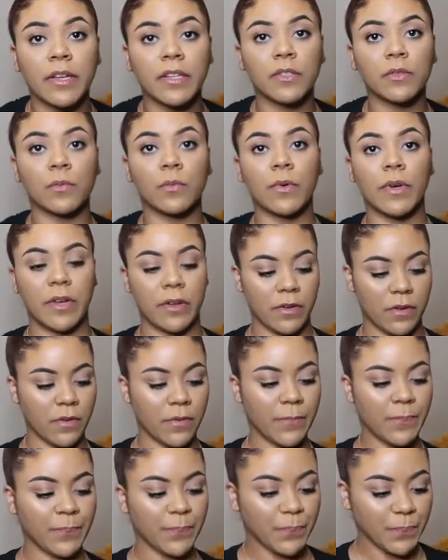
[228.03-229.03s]
as
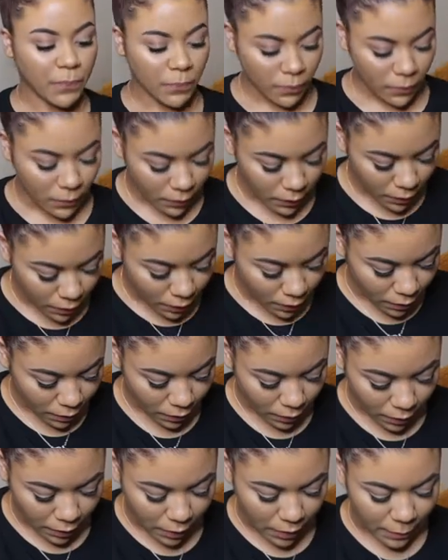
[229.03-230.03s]
well.
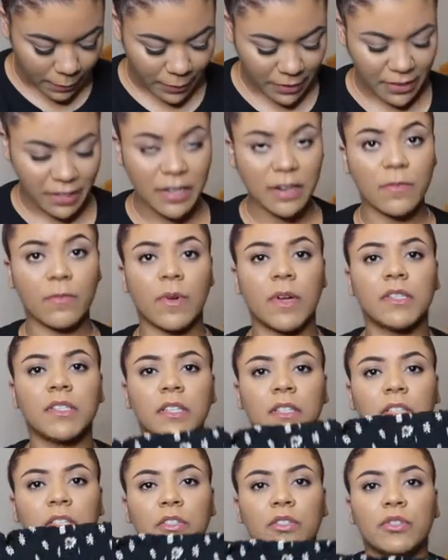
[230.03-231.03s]
Because I didn't want it to
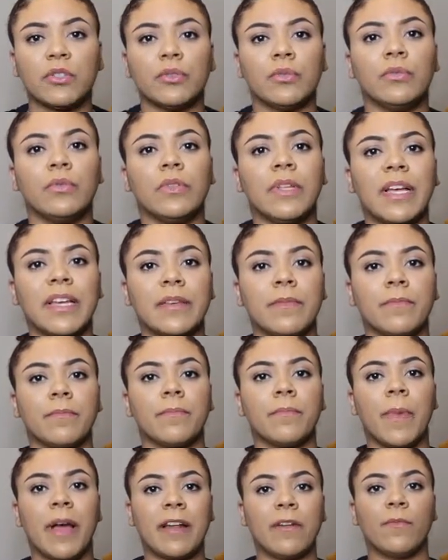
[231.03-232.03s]
look too like,
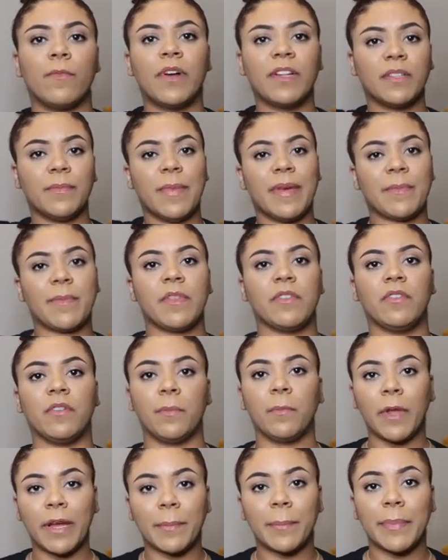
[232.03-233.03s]
I didn't want it to make me
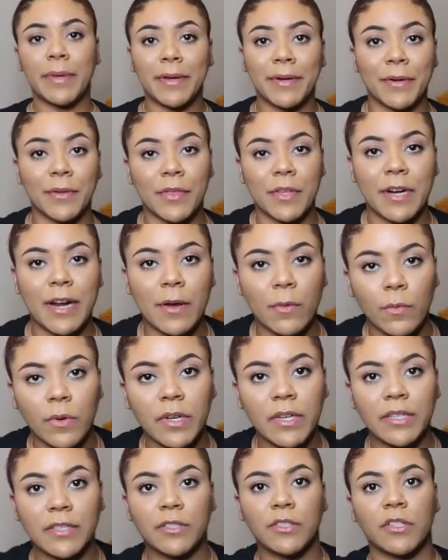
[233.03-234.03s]
look like bigger than I
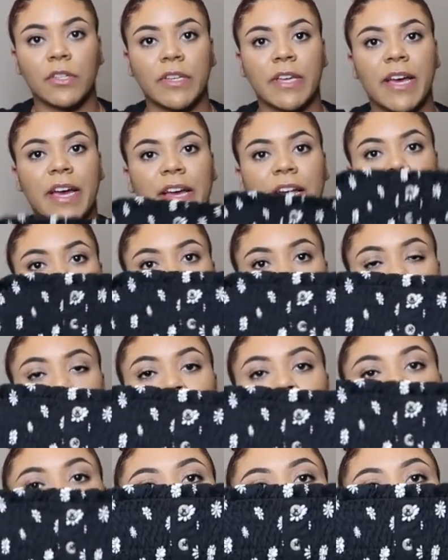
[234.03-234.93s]
was. So yeah, I got this in a